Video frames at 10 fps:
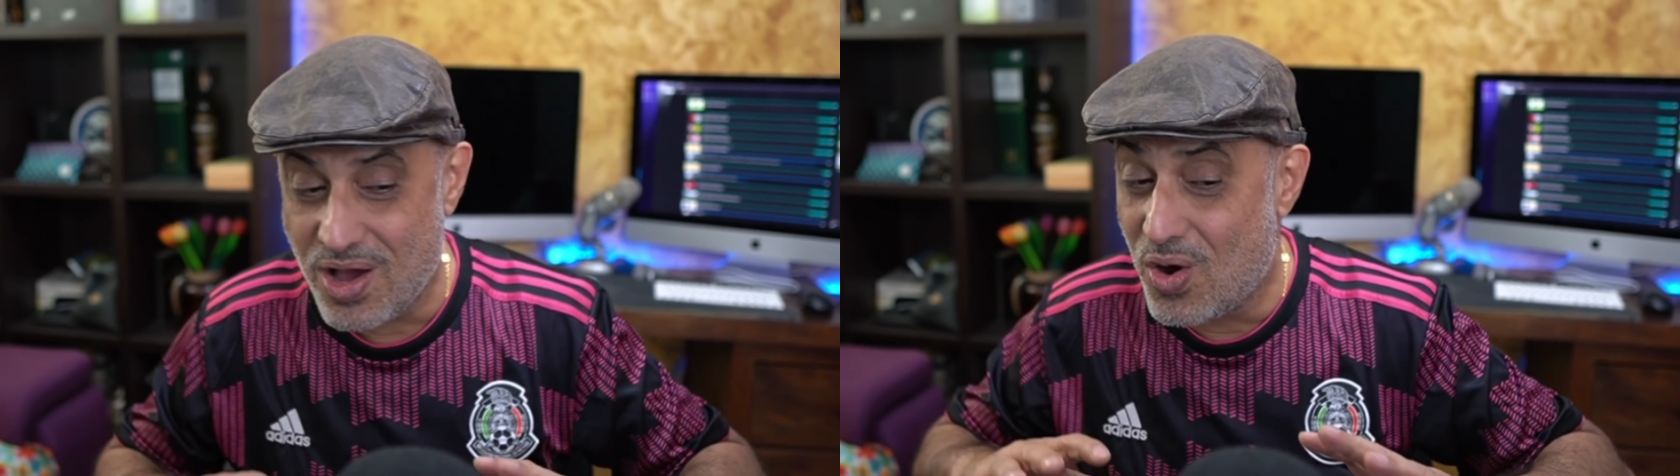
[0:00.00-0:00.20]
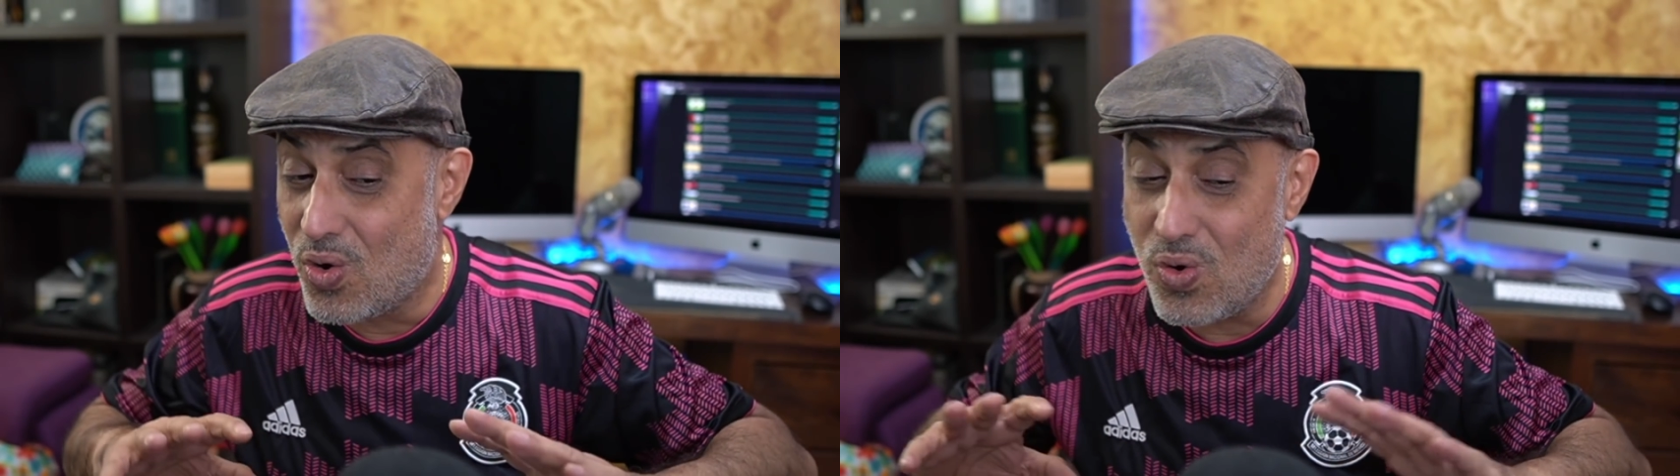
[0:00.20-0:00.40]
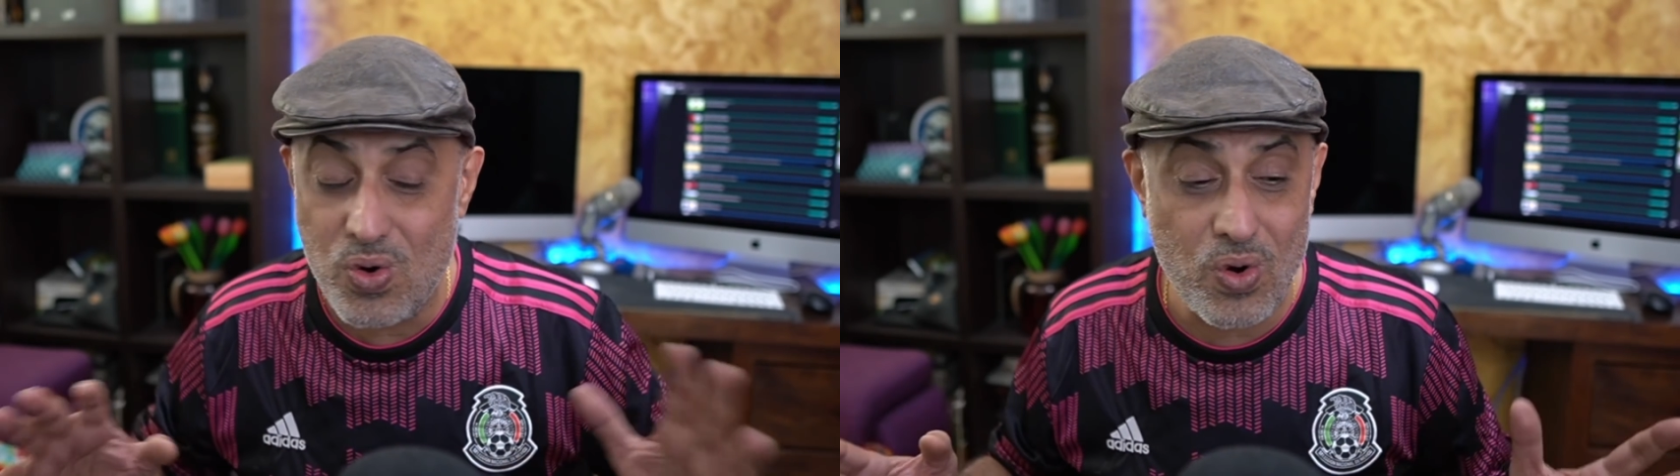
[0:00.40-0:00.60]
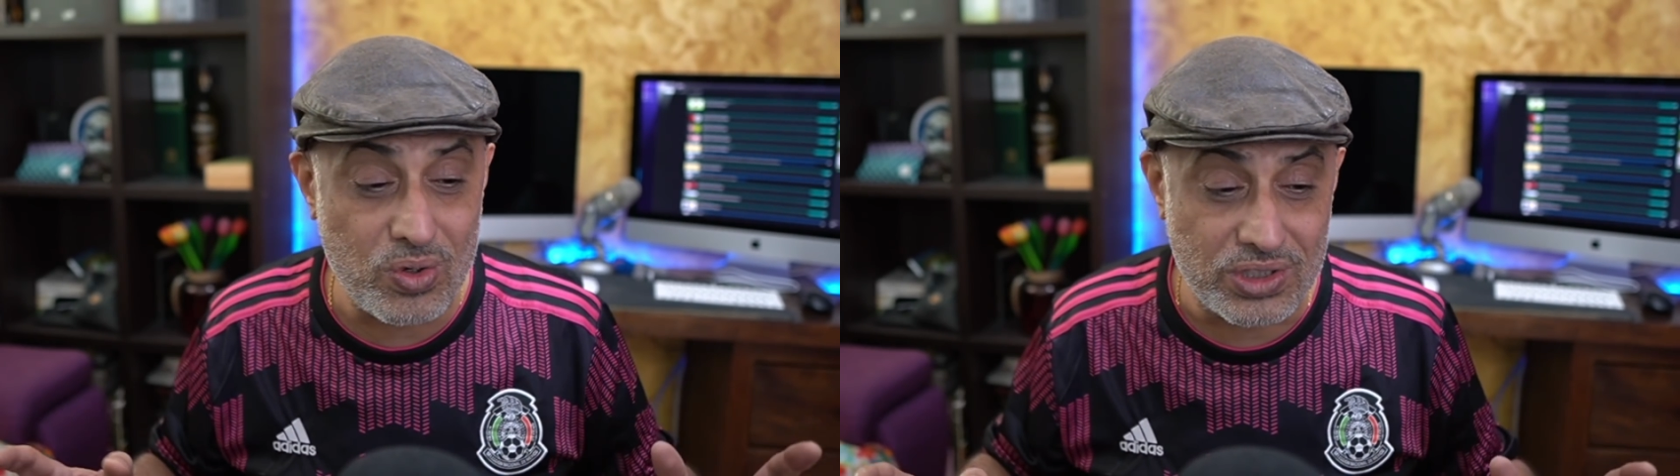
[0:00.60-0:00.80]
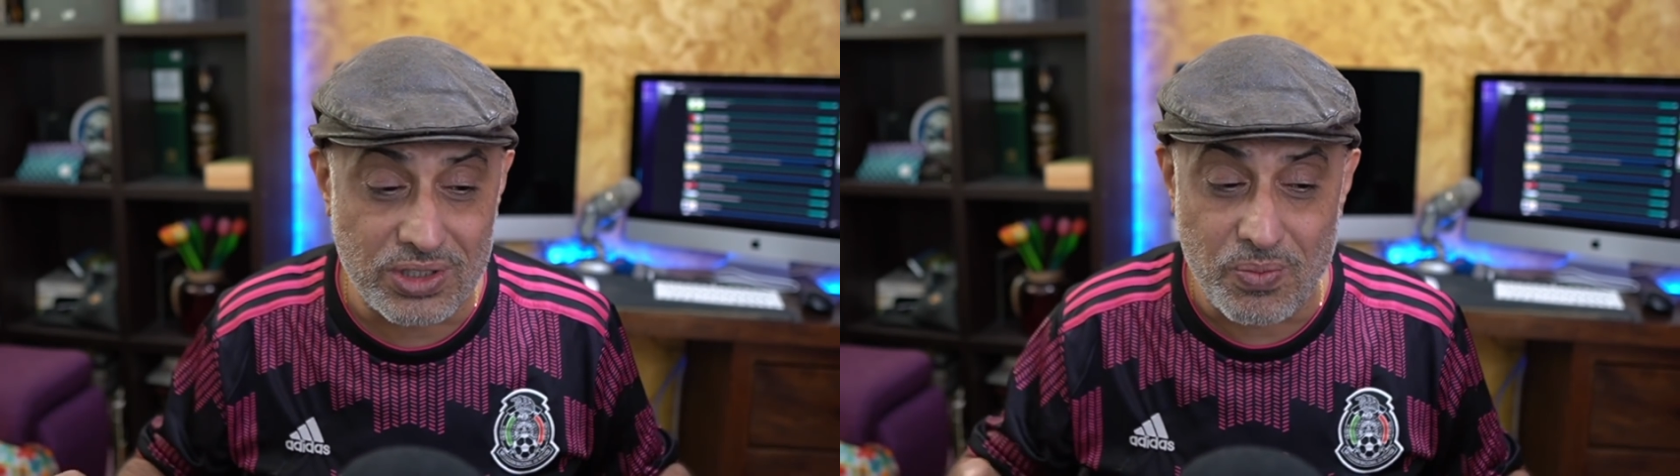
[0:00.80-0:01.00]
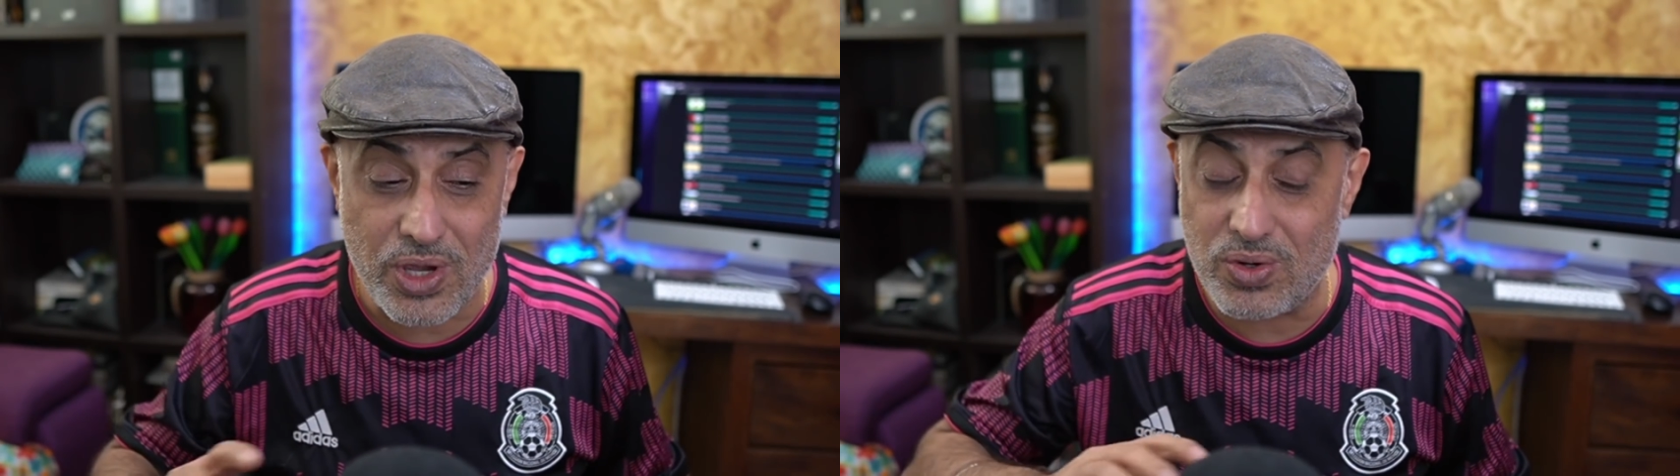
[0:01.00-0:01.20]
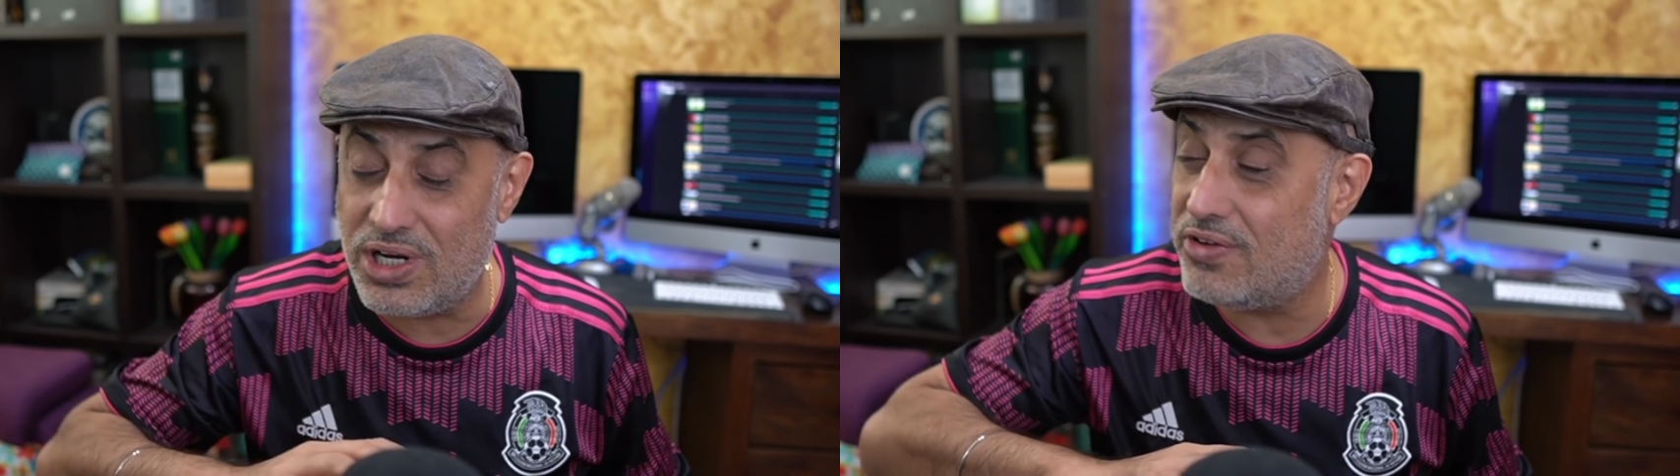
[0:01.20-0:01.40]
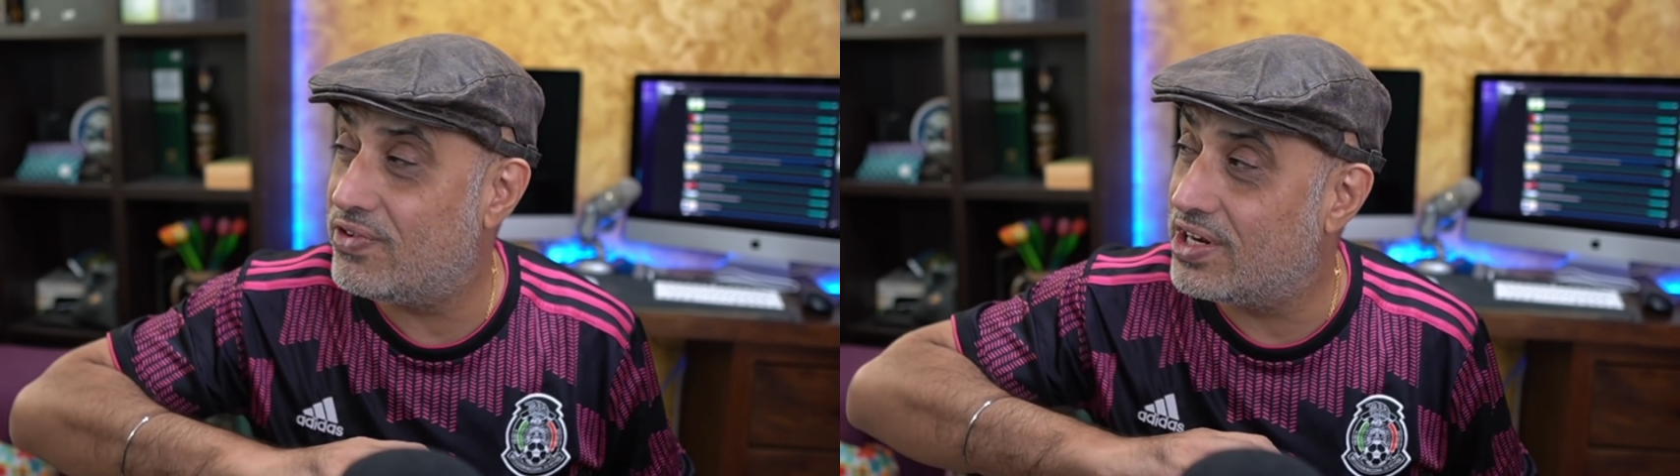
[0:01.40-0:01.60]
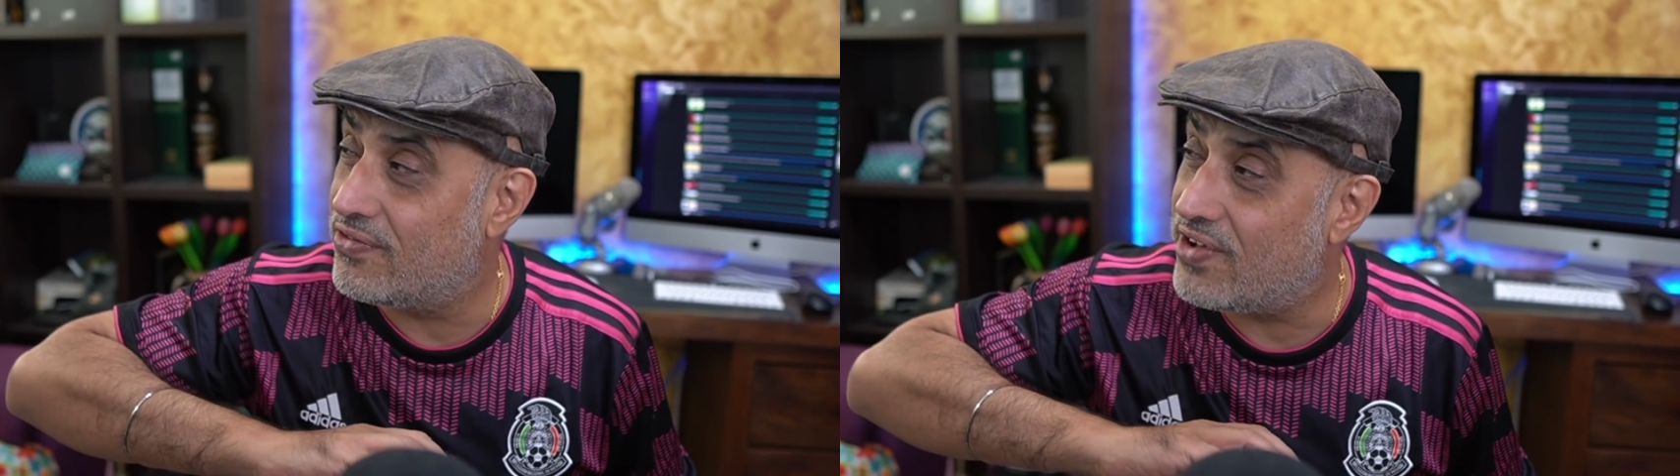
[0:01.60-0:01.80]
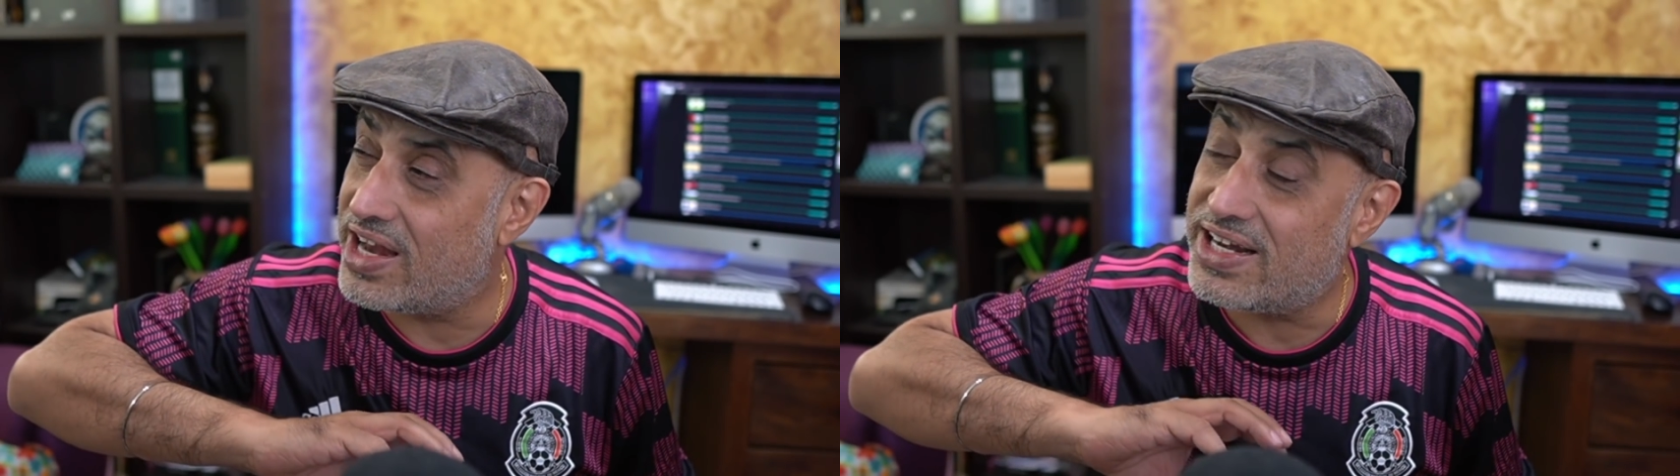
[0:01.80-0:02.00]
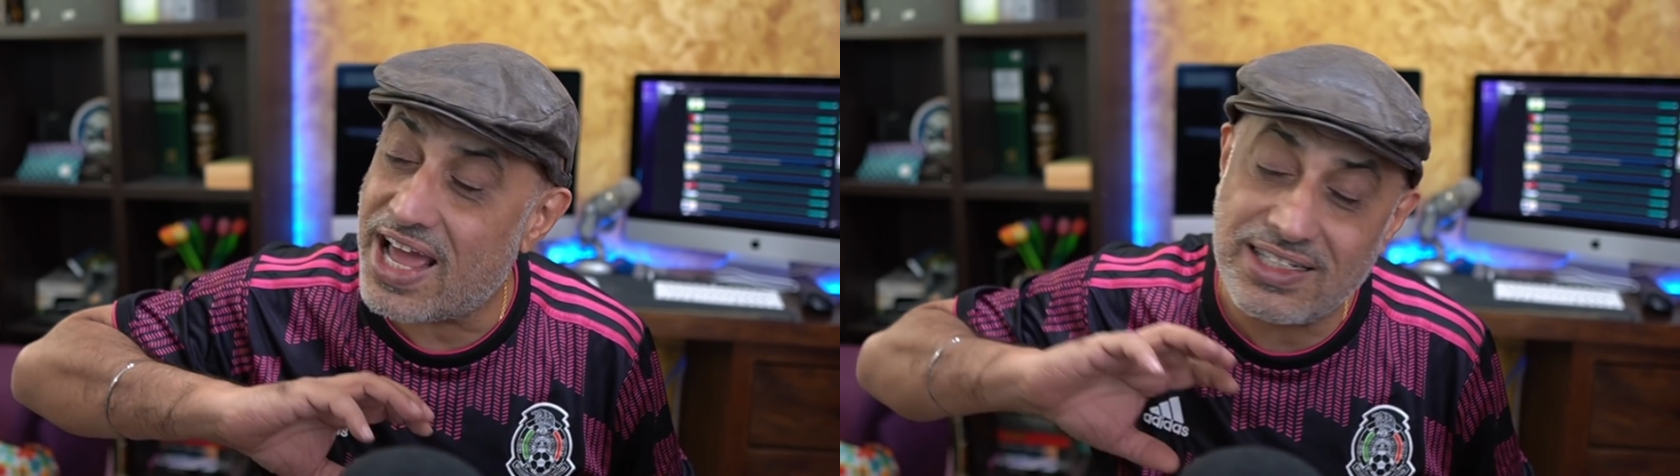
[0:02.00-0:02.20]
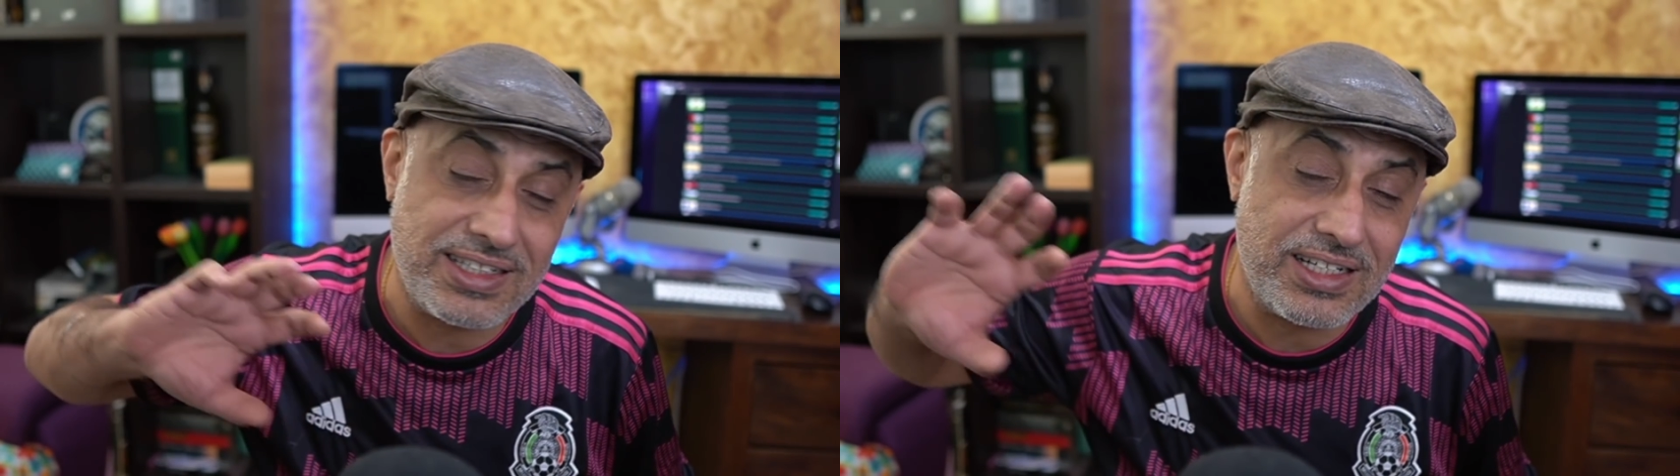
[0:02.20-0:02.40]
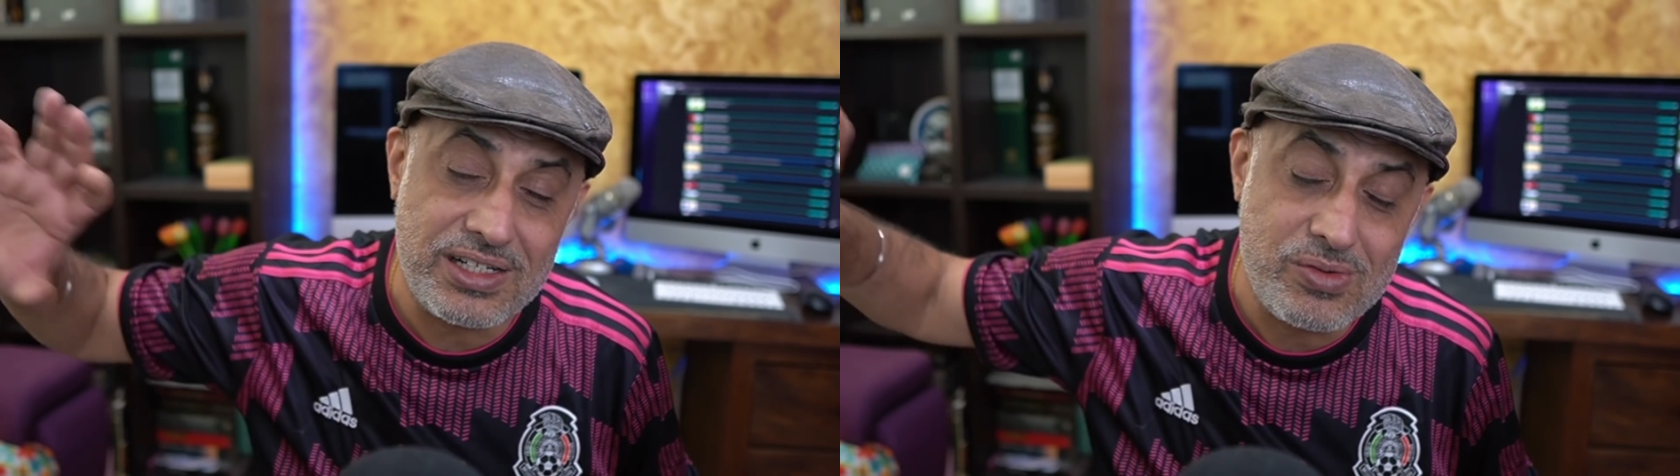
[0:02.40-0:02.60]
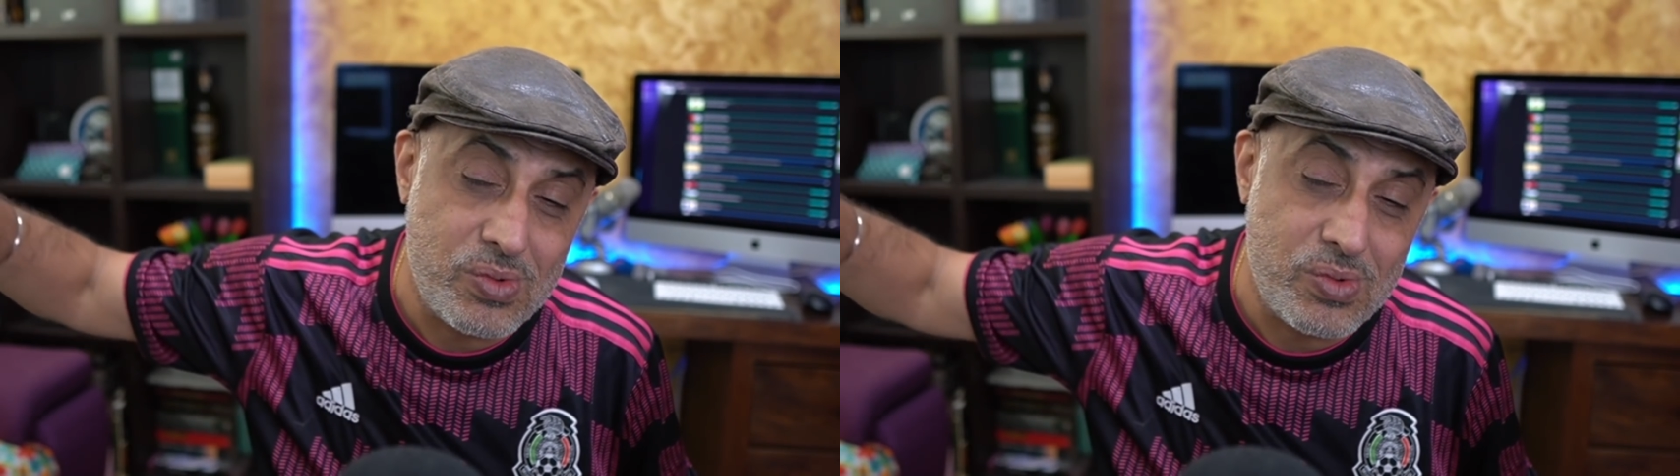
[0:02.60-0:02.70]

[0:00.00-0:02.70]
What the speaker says: Who knows? We could live in a fantastical